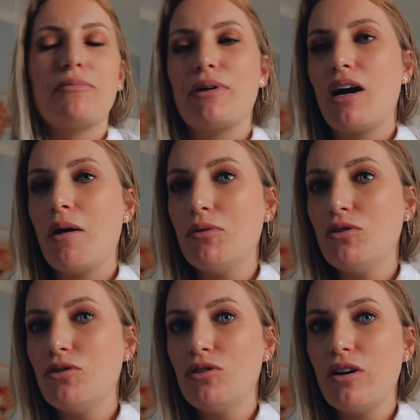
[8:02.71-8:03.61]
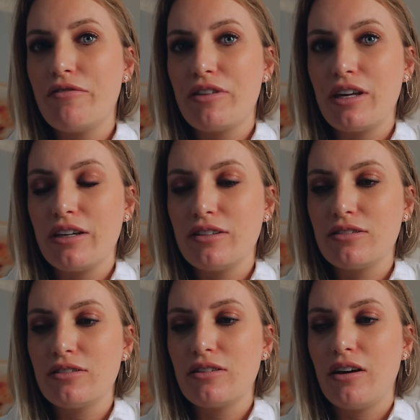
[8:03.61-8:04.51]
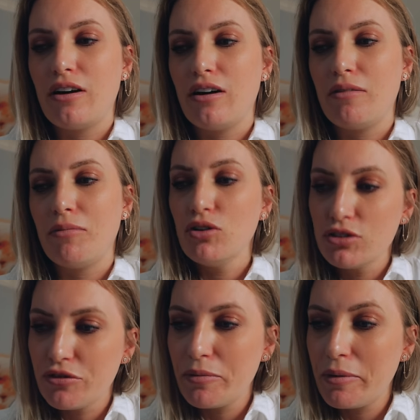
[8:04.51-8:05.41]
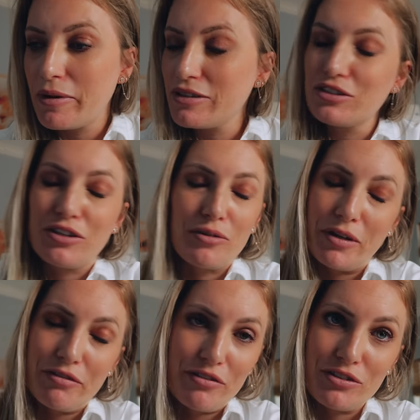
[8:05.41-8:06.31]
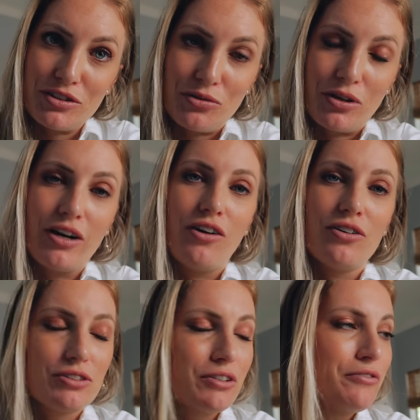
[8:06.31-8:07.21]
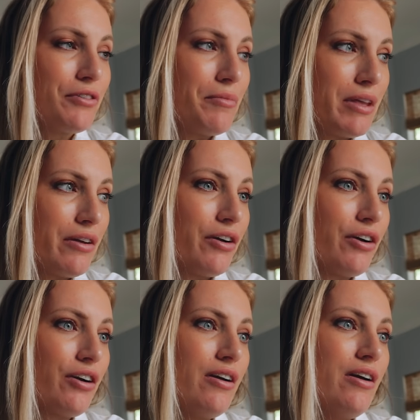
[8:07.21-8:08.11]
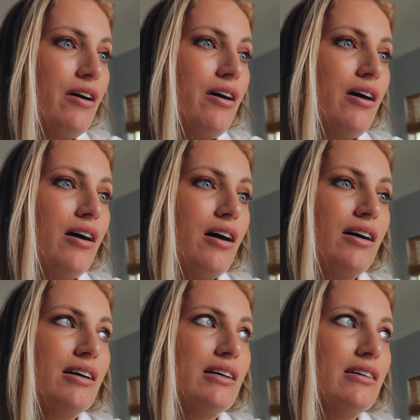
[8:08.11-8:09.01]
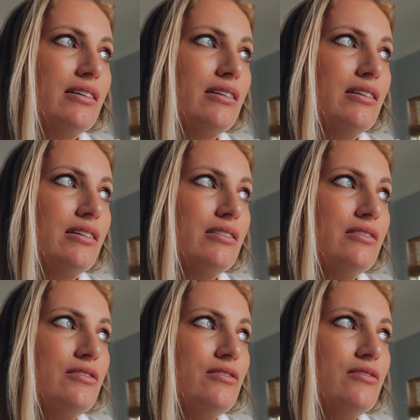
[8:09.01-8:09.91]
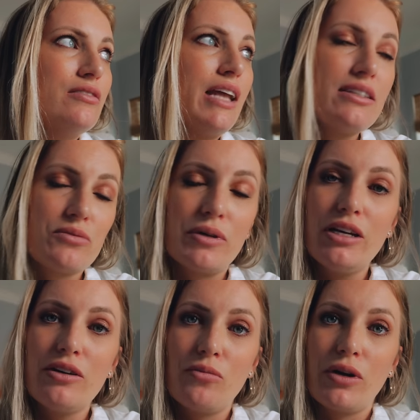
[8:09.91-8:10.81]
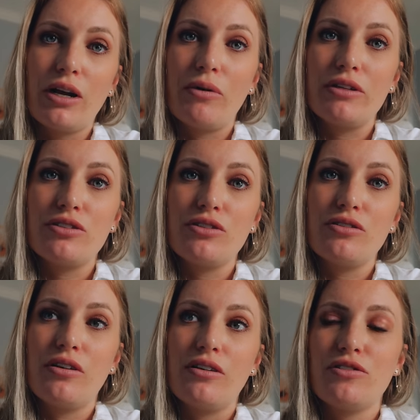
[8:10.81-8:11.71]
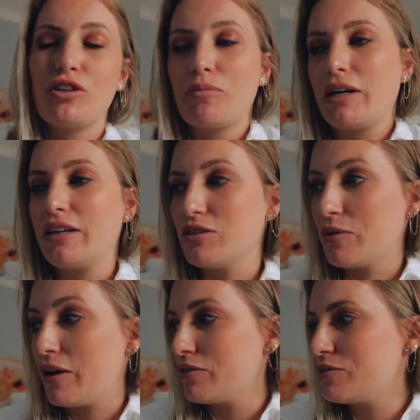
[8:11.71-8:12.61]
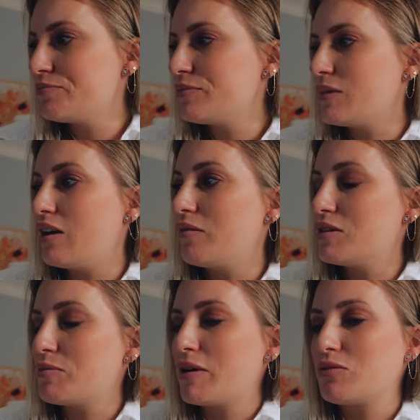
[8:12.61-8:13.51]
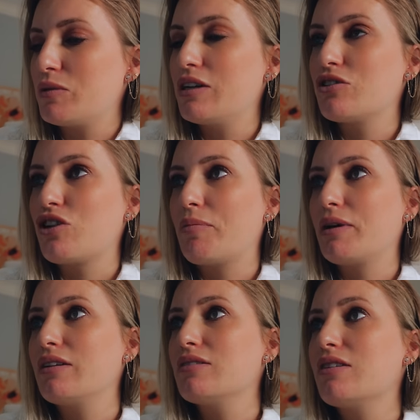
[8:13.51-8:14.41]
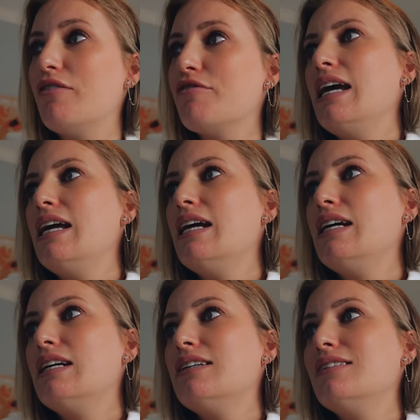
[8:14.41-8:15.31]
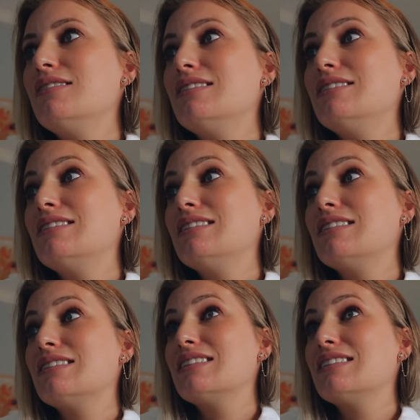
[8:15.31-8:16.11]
up a couple of things, um, also from Hermès, you know, my favorite store, also from there uh, last week when I went to, uh, took my kids around uh, this past week shopping and stuff. And